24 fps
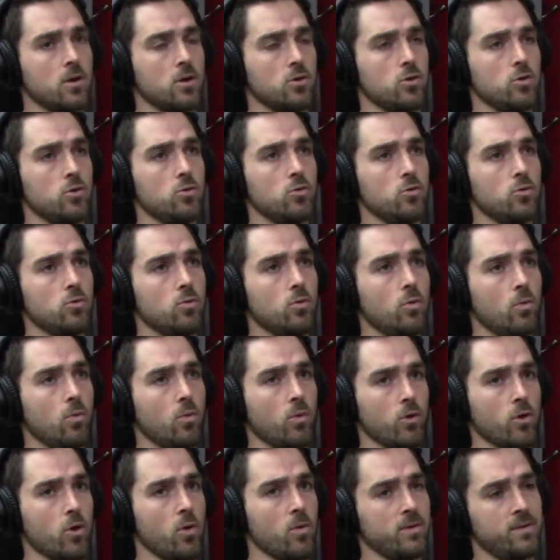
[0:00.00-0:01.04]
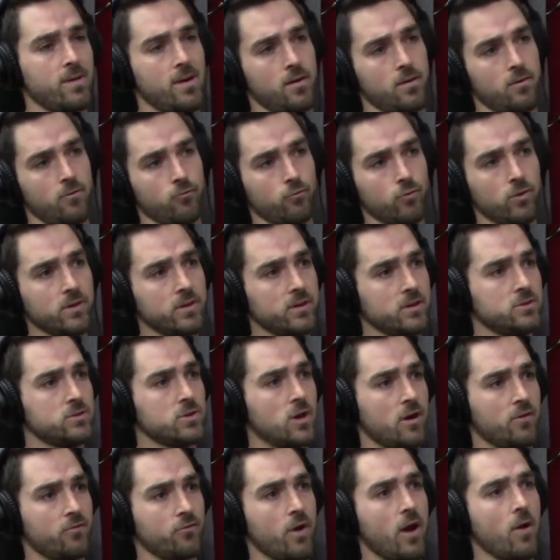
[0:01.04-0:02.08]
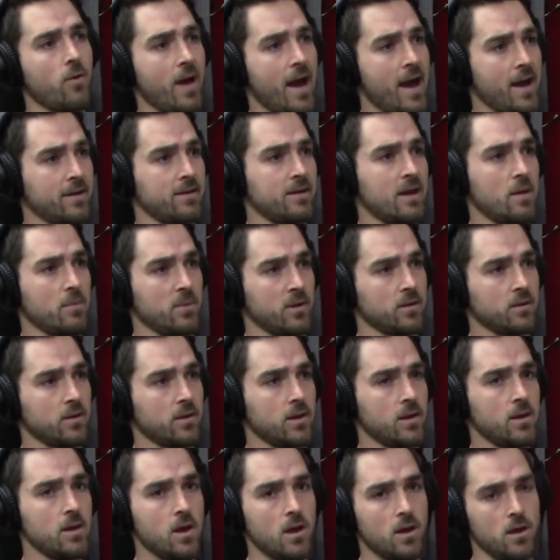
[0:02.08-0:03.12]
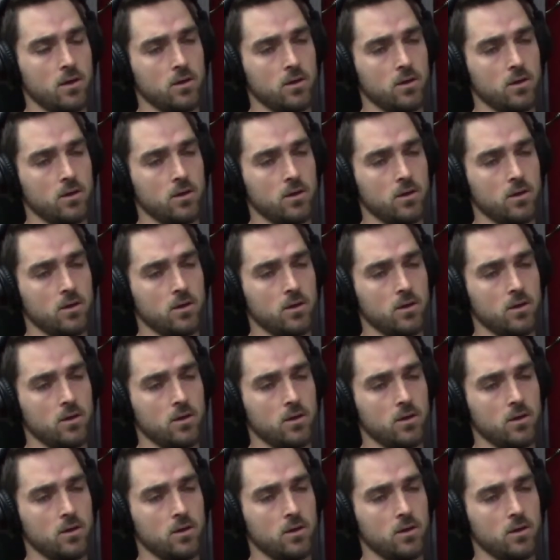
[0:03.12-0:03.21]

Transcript: You were going down a really tough route academically.